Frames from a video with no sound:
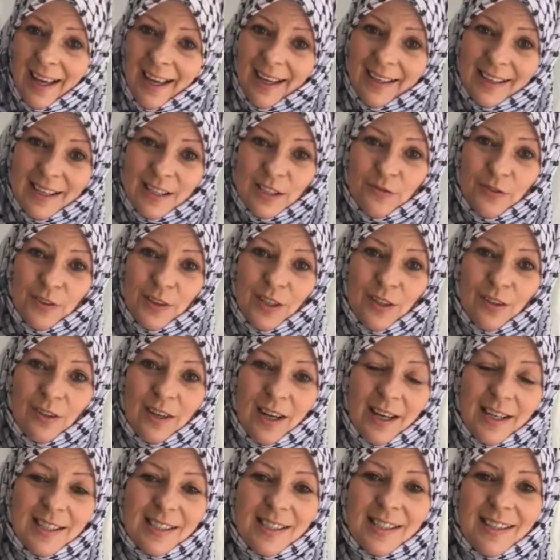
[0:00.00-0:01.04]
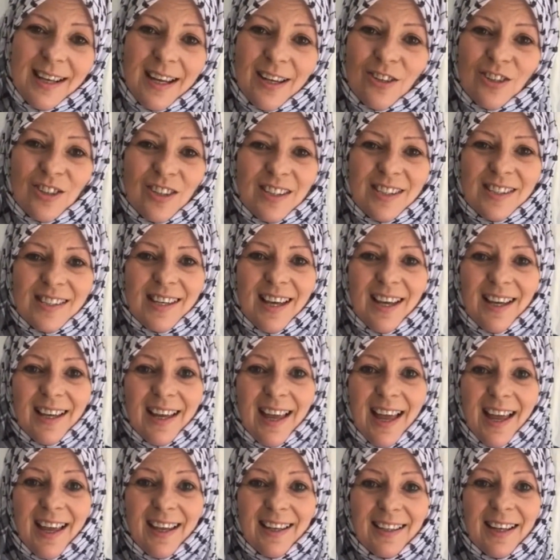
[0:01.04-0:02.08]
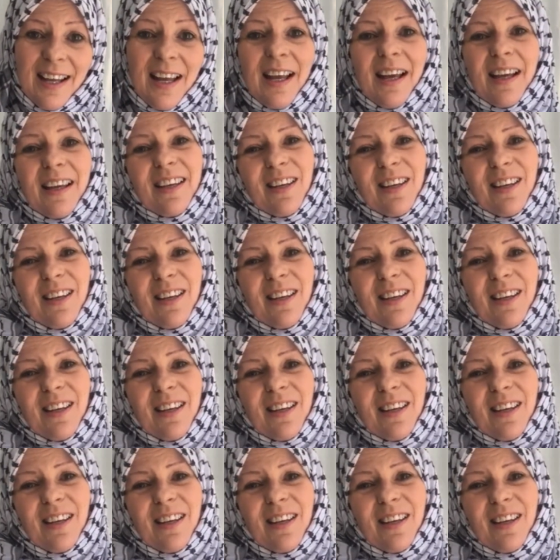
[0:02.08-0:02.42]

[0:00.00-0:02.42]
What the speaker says: And as for the United Nations, again,